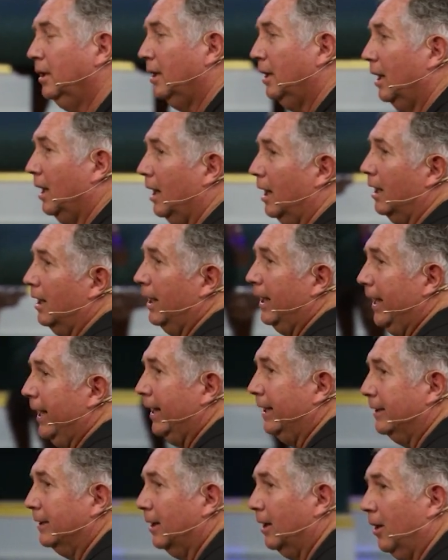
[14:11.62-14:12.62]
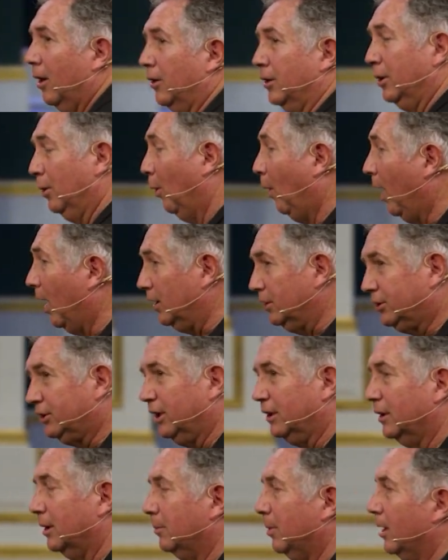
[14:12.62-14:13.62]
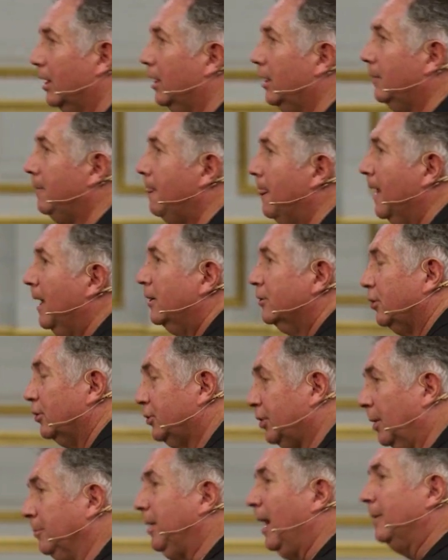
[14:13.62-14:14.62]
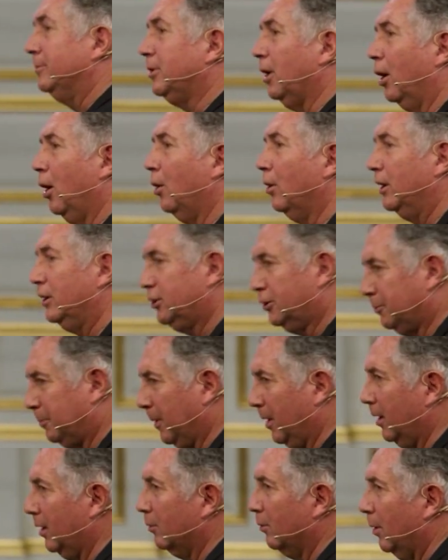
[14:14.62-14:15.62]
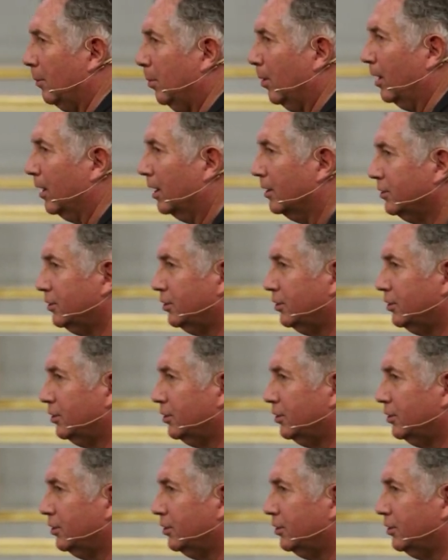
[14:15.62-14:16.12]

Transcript: Uh, and Are You Washed in the Blood? So sometimes the Holy Spirit will bring a